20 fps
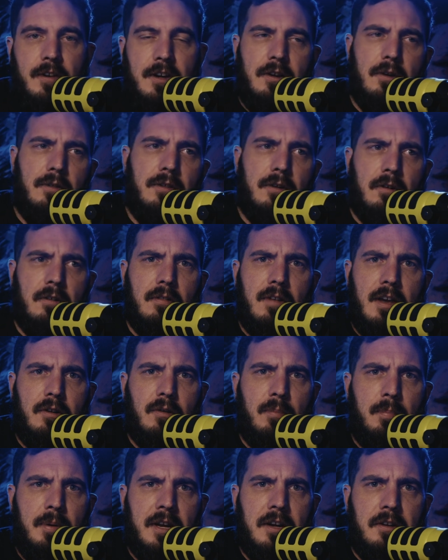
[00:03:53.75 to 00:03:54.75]
I know they're a
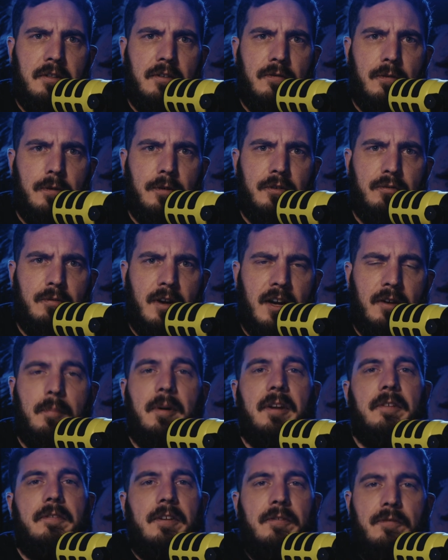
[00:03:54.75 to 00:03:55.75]
later pick in the 1st round,
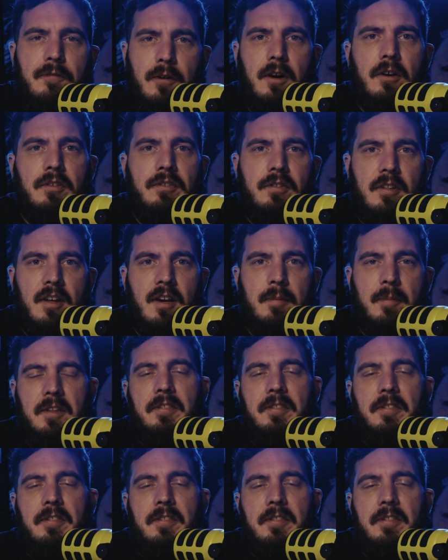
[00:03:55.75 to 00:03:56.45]
but if he falls to them,